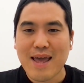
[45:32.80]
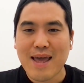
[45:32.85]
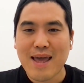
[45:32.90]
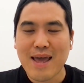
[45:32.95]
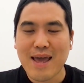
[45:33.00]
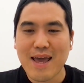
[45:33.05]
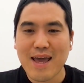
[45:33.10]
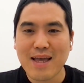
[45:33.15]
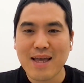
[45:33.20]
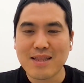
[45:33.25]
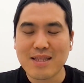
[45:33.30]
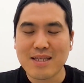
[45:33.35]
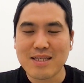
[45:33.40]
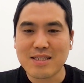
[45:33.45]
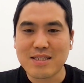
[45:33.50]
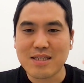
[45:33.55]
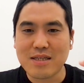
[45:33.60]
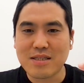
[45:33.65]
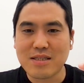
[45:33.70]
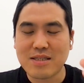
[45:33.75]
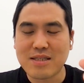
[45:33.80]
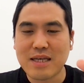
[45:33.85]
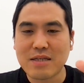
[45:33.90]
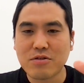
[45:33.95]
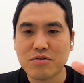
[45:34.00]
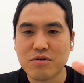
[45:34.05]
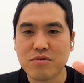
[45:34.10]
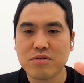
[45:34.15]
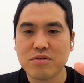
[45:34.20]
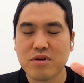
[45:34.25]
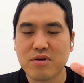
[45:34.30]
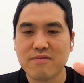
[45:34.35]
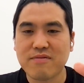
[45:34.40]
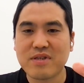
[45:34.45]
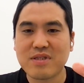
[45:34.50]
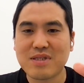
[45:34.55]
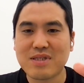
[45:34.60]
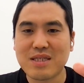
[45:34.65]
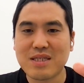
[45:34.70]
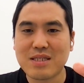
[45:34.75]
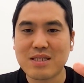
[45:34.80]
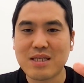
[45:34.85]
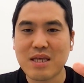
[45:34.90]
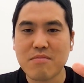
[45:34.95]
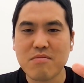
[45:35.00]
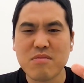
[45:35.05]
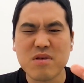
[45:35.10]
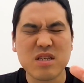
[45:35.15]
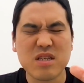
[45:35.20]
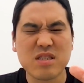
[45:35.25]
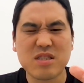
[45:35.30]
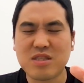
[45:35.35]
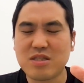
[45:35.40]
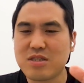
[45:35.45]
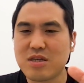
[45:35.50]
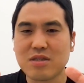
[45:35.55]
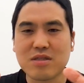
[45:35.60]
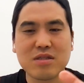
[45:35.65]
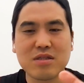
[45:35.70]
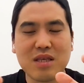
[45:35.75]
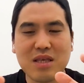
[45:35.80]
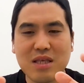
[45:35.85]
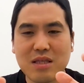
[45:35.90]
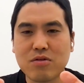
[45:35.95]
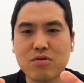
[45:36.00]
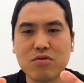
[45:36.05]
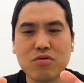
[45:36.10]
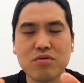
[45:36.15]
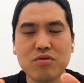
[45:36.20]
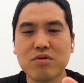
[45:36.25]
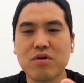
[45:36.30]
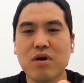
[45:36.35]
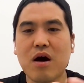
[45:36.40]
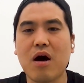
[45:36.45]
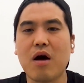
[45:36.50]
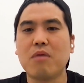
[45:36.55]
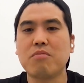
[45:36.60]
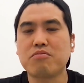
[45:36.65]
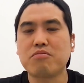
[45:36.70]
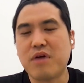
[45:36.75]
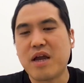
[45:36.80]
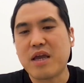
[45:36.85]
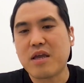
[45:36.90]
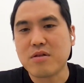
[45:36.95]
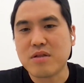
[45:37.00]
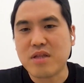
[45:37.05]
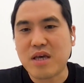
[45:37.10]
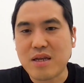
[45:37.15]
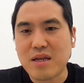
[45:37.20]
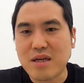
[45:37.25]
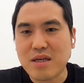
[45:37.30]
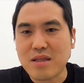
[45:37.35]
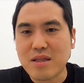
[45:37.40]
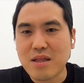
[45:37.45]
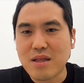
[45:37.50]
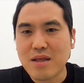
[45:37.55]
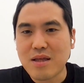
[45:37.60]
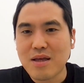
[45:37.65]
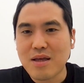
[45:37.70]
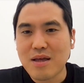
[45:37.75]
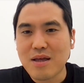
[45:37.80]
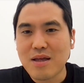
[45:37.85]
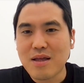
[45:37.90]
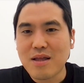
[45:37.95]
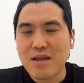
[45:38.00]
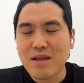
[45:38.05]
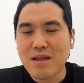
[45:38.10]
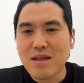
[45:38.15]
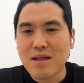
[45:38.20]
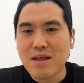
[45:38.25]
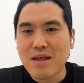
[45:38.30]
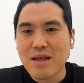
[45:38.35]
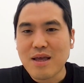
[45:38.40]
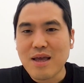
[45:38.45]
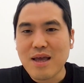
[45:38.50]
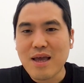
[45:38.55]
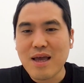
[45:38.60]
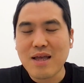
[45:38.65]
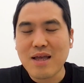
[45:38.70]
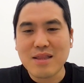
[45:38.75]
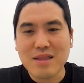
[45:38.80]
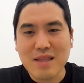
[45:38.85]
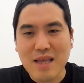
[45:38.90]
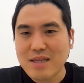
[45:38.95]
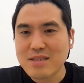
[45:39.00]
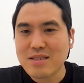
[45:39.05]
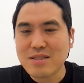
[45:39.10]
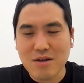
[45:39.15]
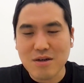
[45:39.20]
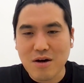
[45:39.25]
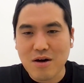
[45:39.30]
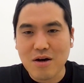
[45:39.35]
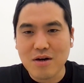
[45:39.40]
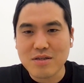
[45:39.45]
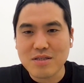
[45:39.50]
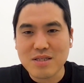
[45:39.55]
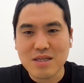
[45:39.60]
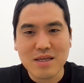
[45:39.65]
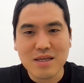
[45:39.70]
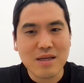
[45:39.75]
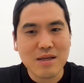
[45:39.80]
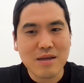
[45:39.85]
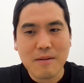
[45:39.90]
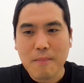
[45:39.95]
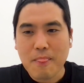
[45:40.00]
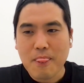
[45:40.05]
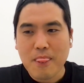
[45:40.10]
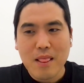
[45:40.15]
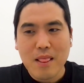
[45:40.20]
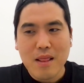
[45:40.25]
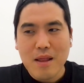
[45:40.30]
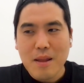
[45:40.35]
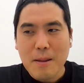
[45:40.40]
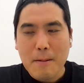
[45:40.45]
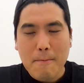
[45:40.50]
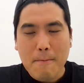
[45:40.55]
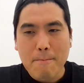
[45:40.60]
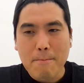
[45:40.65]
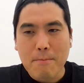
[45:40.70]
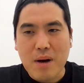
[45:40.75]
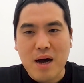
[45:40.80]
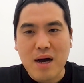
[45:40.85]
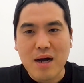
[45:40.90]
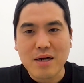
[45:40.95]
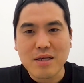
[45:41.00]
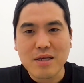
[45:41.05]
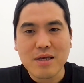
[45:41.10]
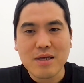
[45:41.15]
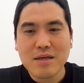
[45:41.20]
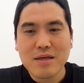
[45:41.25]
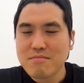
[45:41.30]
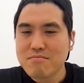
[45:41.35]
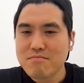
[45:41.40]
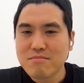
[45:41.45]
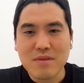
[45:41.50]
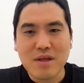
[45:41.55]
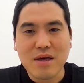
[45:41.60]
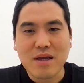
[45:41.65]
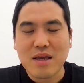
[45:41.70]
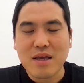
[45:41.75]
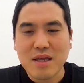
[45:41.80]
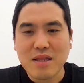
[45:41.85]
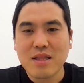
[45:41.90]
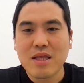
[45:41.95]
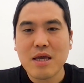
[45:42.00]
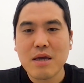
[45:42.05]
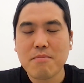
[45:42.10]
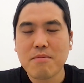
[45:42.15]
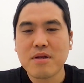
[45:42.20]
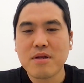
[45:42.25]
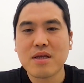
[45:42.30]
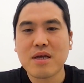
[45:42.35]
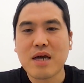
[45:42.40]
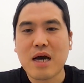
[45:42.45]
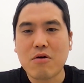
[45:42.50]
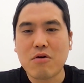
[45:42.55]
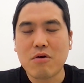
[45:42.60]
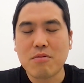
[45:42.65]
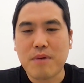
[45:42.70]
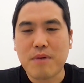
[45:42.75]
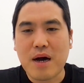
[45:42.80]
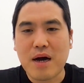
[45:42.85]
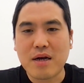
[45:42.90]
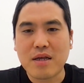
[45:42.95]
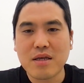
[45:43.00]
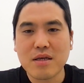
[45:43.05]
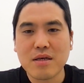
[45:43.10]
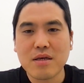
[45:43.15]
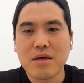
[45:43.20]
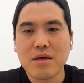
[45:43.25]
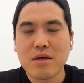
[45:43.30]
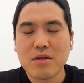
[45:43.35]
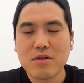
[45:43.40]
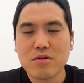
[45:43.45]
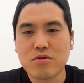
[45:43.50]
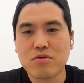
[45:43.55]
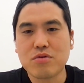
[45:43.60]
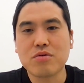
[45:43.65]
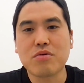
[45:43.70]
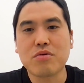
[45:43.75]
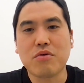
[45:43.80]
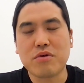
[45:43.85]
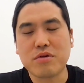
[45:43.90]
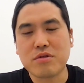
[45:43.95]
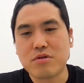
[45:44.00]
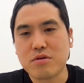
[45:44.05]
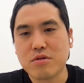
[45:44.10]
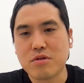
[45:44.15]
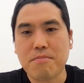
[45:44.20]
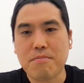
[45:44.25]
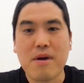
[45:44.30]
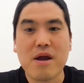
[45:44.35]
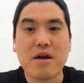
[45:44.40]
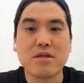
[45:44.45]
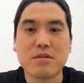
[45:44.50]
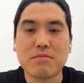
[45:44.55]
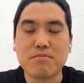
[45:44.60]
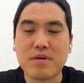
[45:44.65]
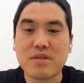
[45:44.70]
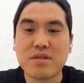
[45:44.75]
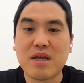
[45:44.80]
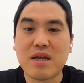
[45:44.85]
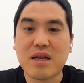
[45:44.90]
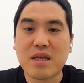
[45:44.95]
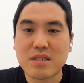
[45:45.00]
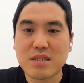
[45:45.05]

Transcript: and this uh, central nervous system is just too upregulated and that's causing body like inhibiting our body to go into the parasympathetic